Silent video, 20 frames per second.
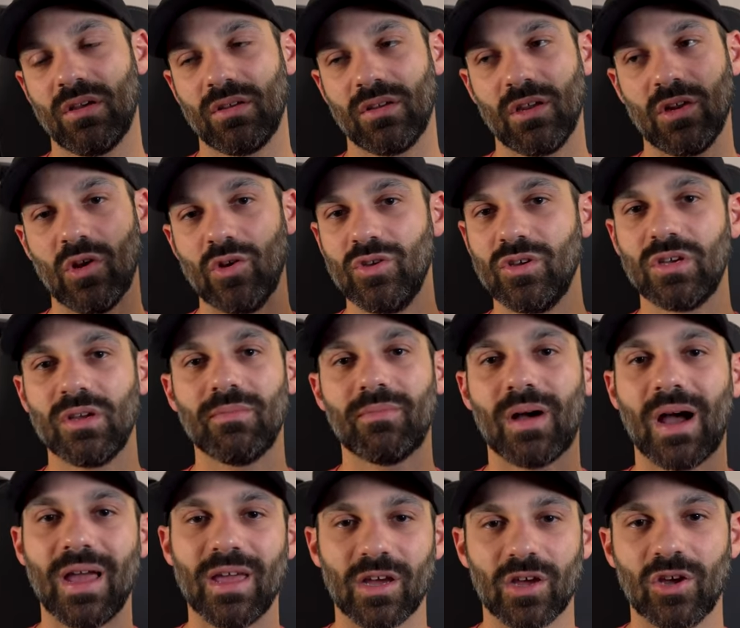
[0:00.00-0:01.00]
you know you can
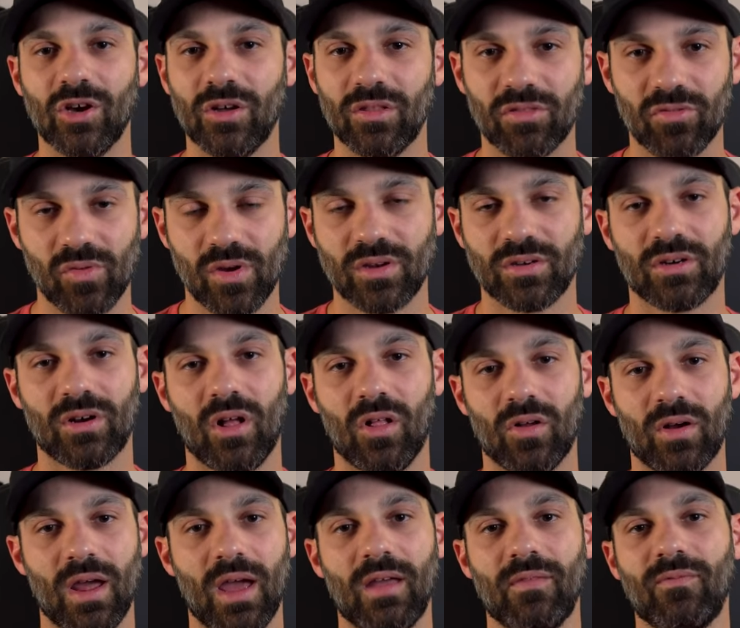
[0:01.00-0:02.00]
buy a good
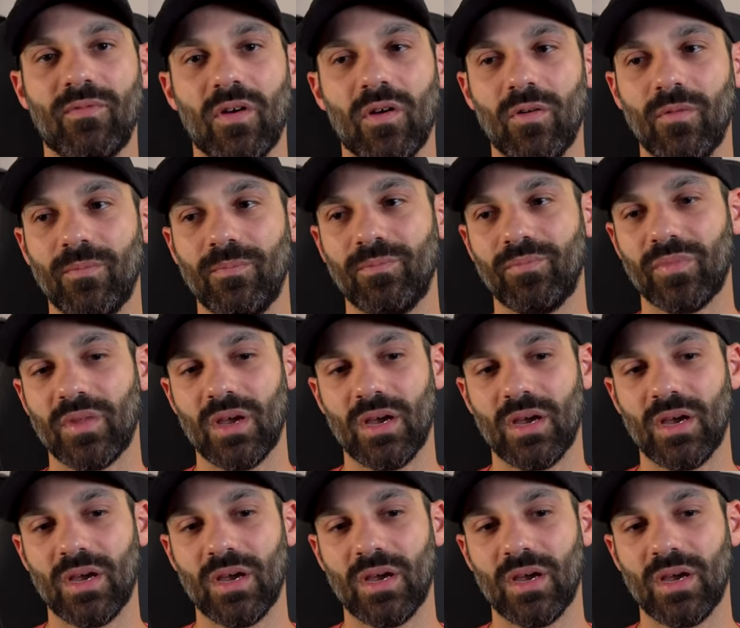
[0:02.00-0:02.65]
$300 headphone